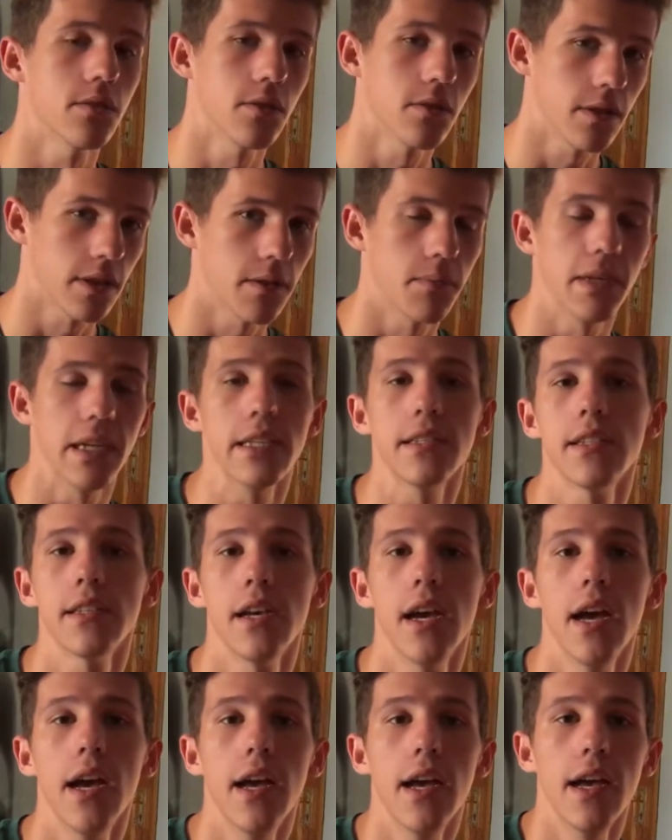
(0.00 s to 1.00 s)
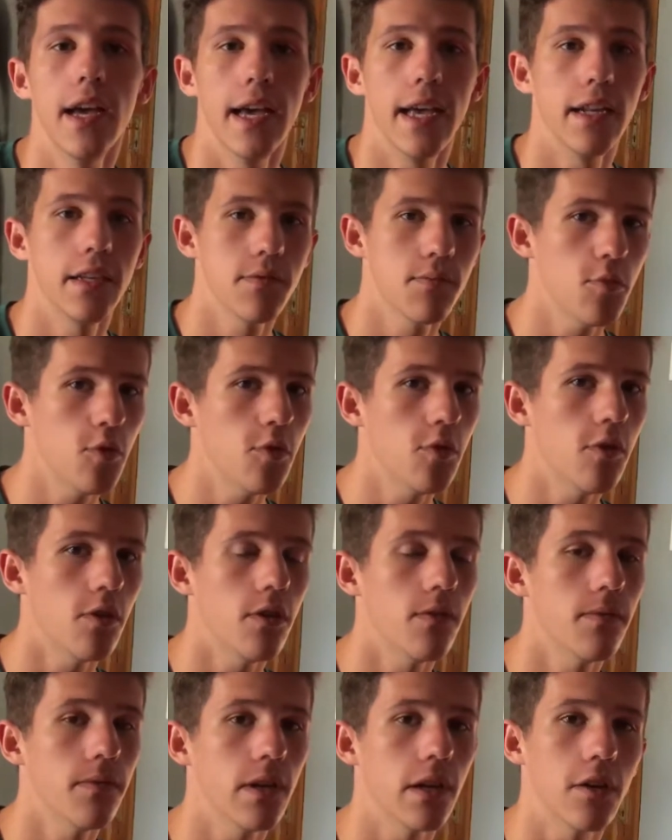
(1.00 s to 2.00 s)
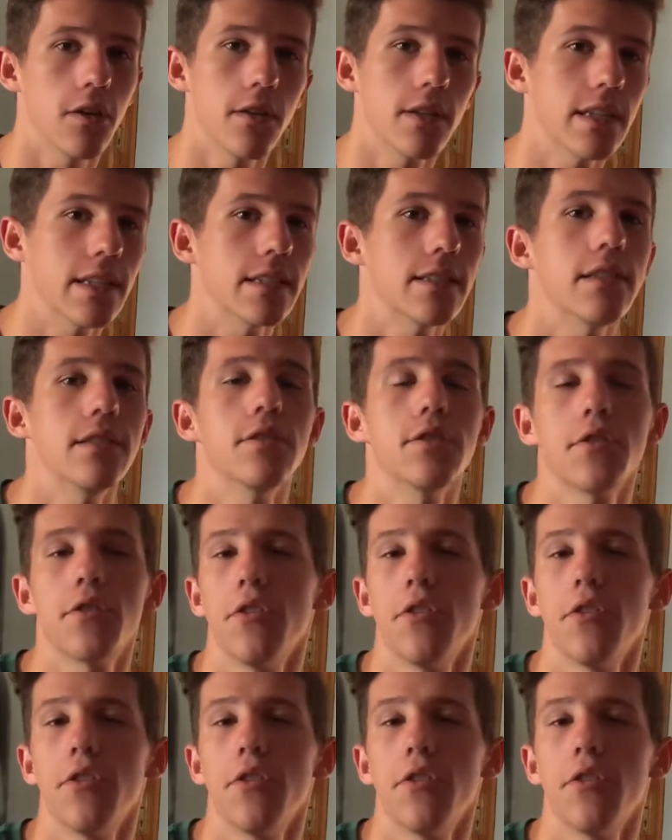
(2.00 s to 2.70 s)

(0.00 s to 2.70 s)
not the best. It is more of a long-distance